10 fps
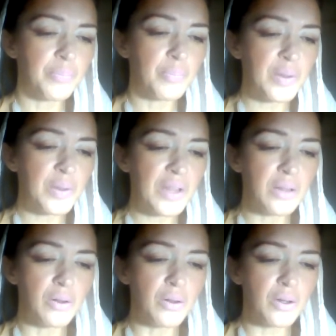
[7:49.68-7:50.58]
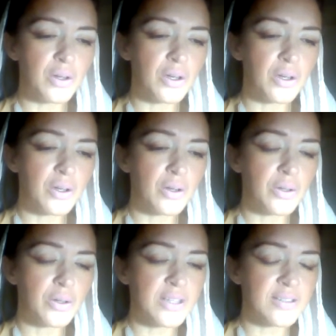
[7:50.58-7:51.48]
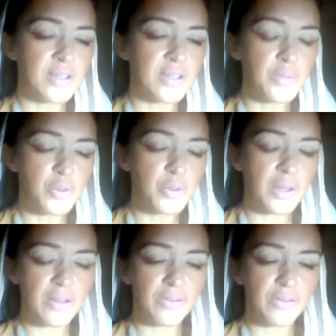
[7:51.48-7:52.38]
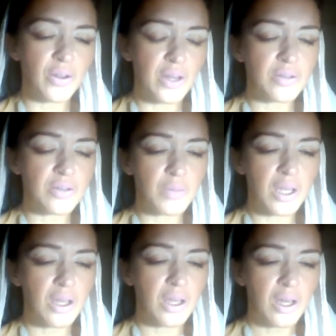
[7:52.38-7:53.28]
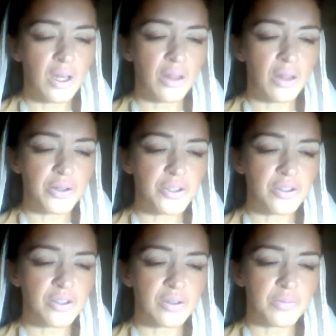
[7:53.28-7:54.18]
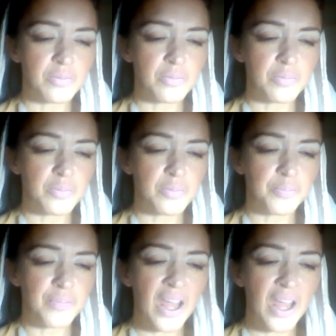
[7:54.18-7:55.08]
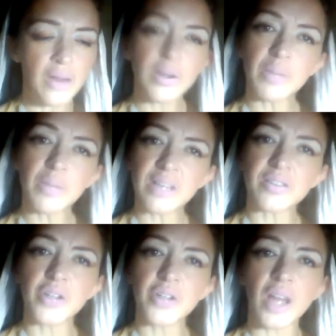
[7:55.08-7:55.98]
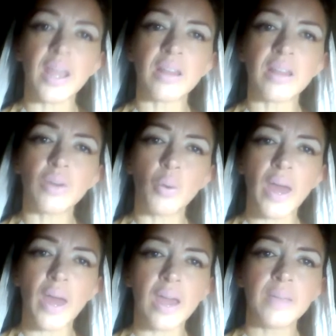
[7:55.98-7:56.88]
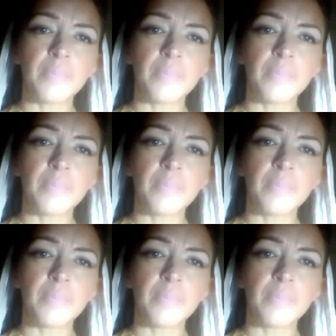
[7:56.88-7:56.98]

but they look, or they seem to be, they feel like, to me, they're just angry because they're not getting their way.